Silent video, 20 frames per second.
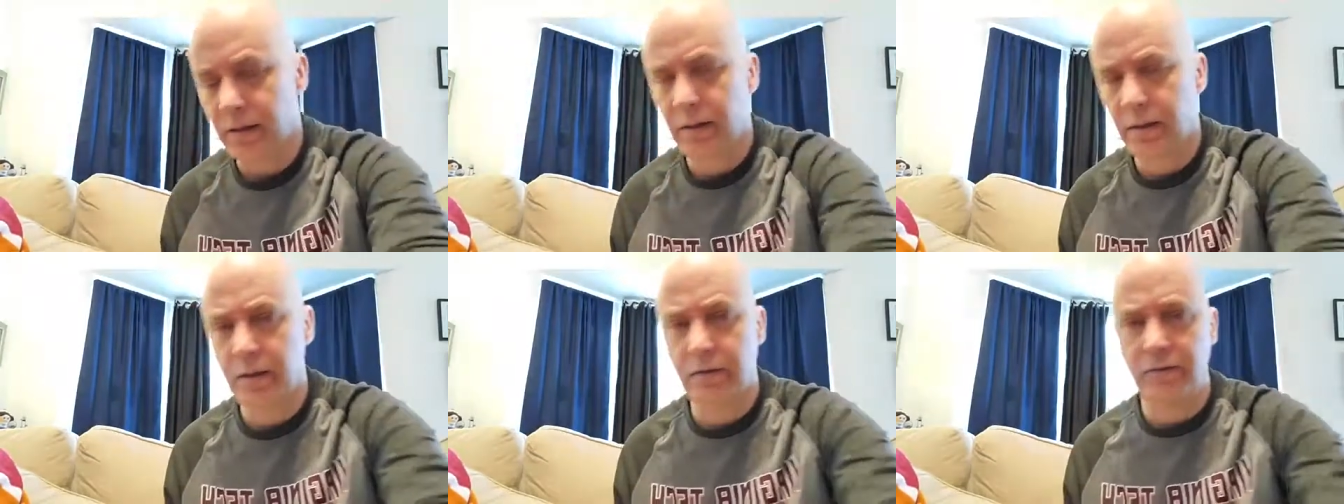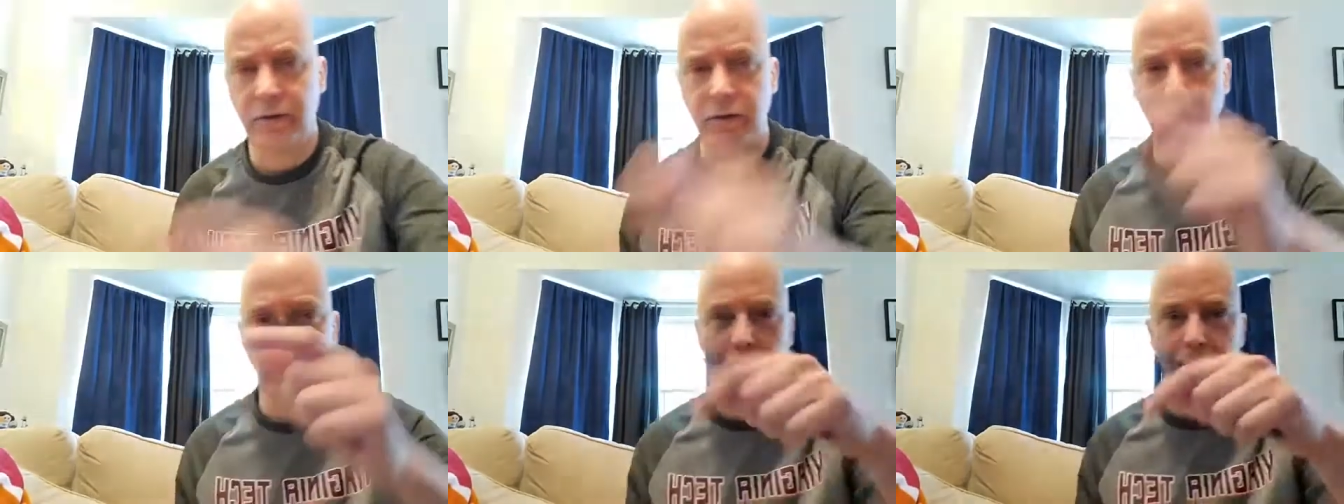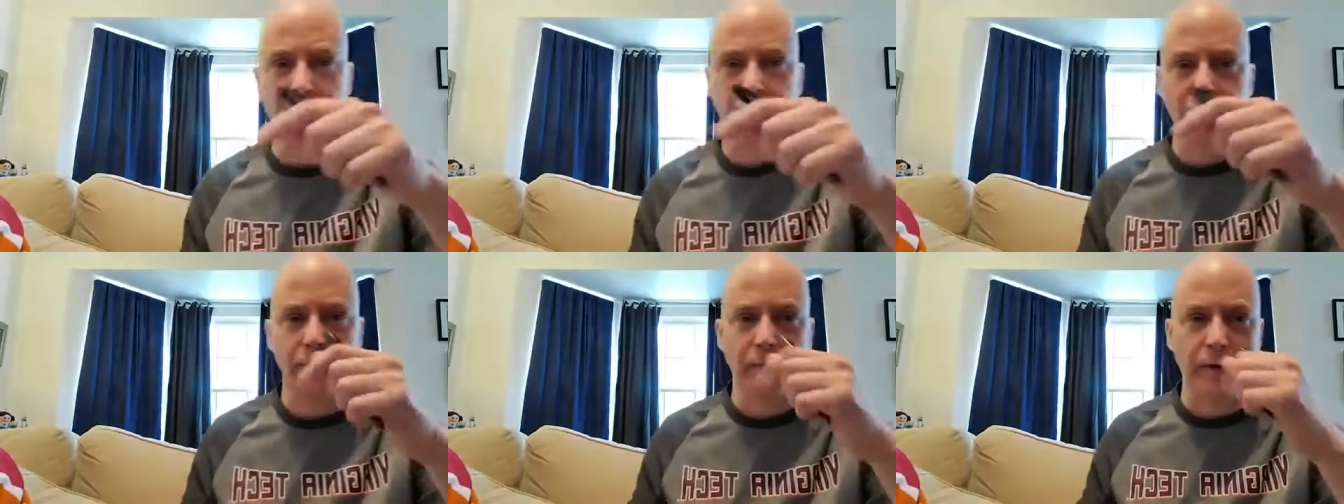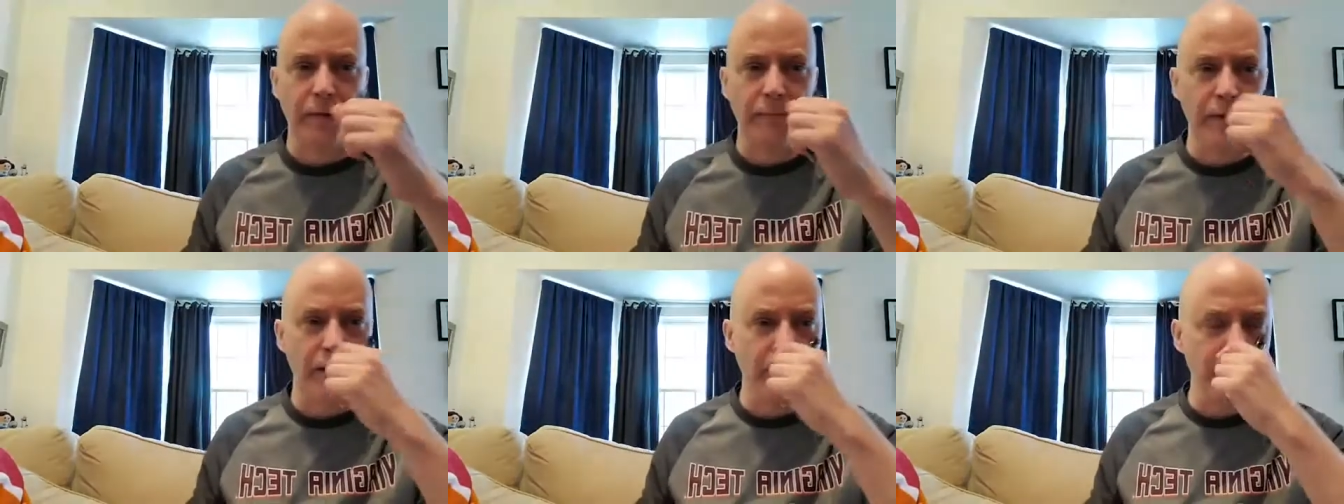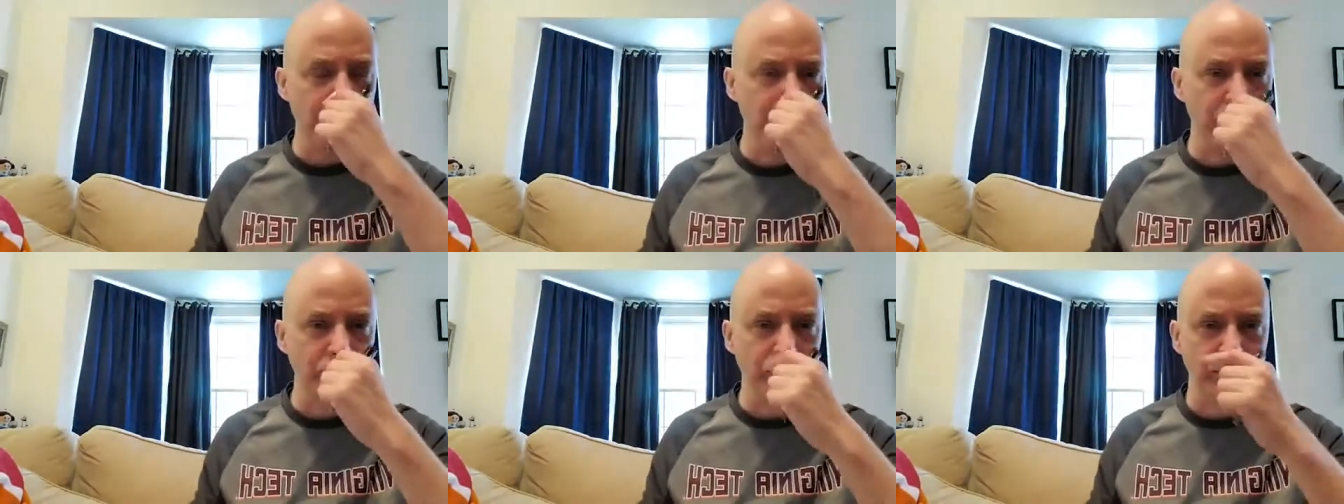if you look on my
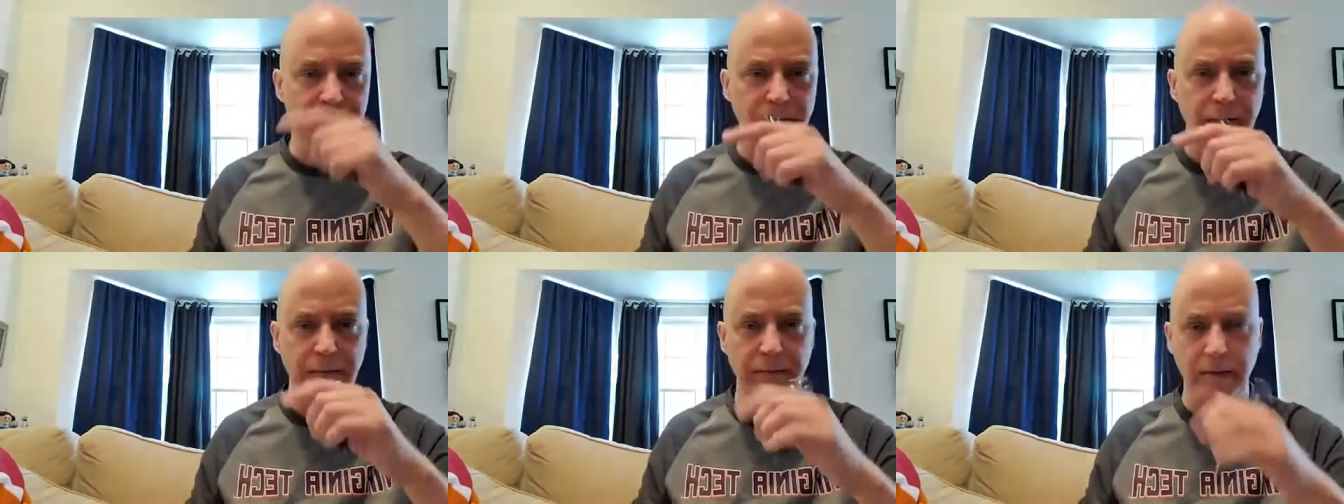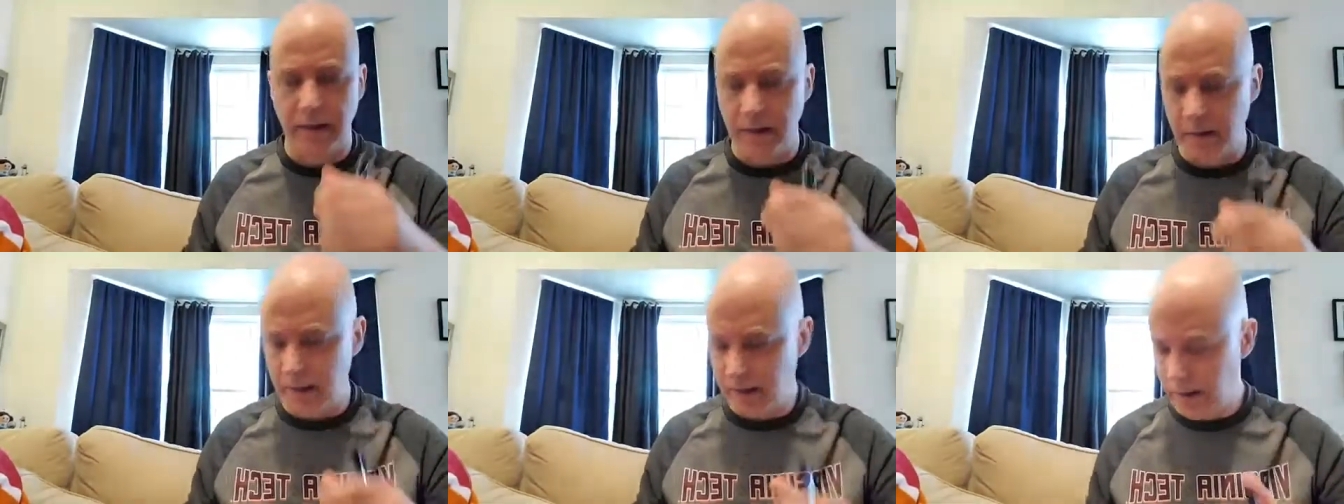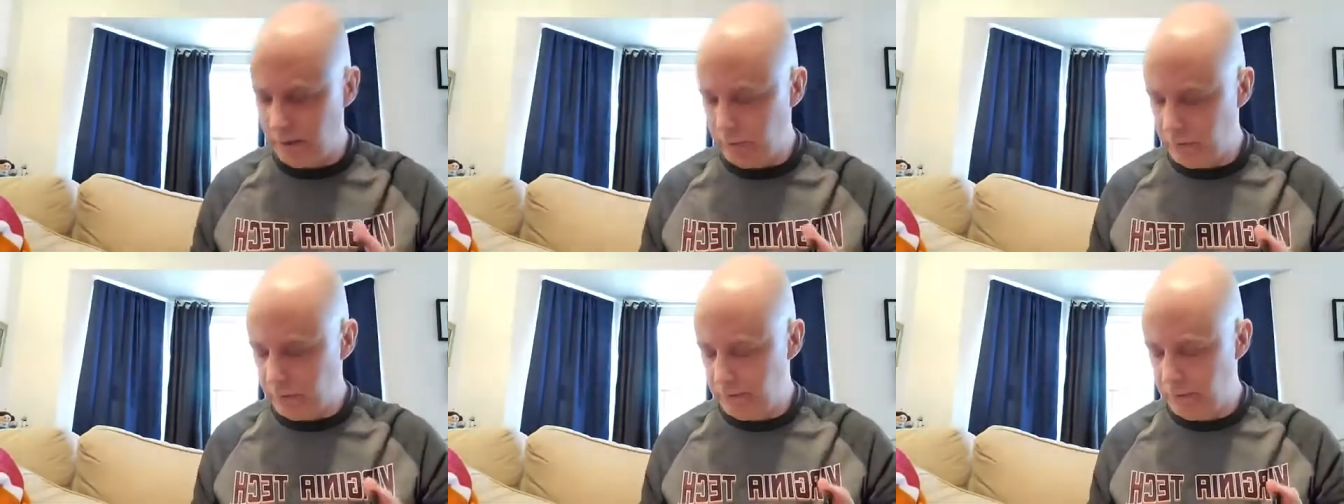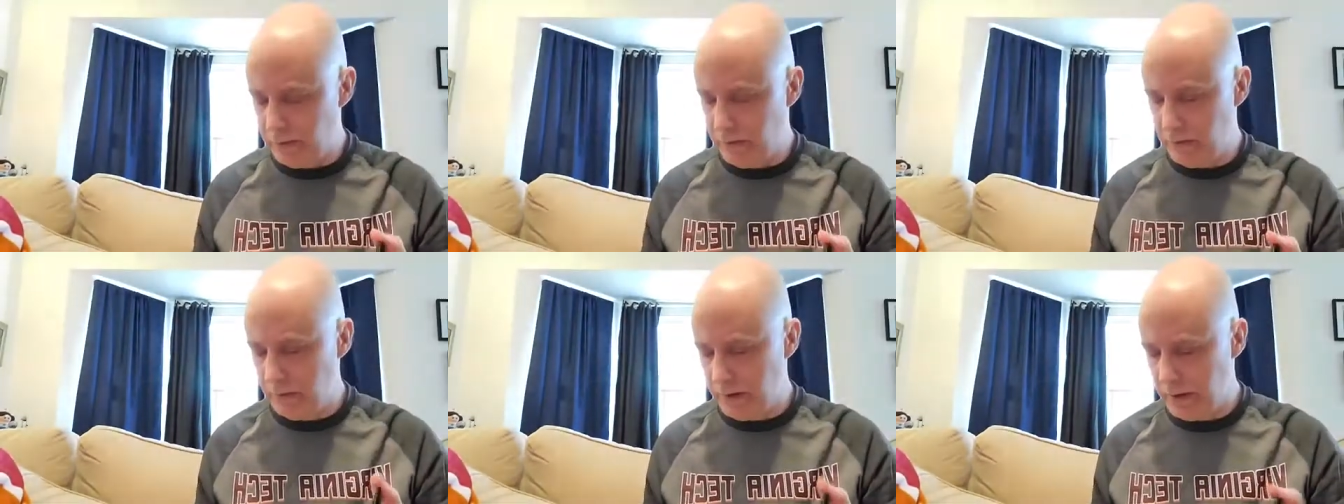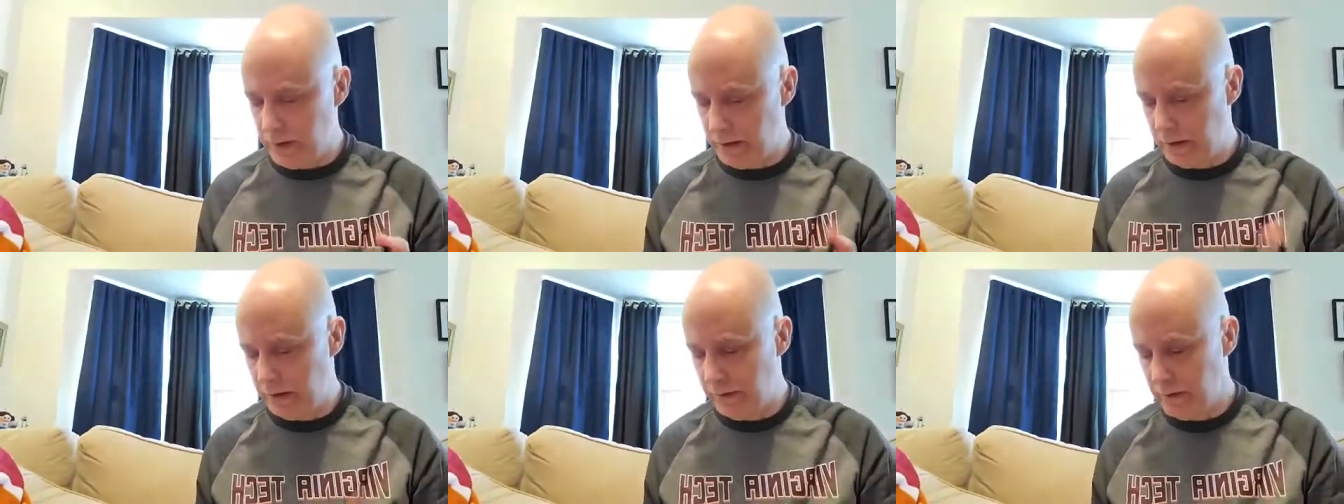page, and maybe I'll review it
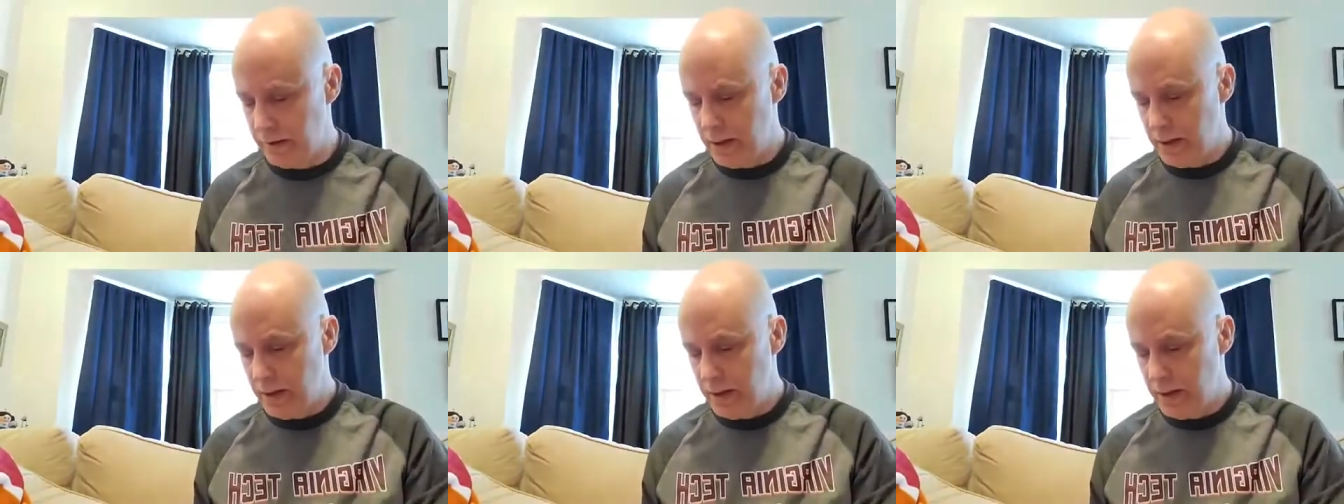here,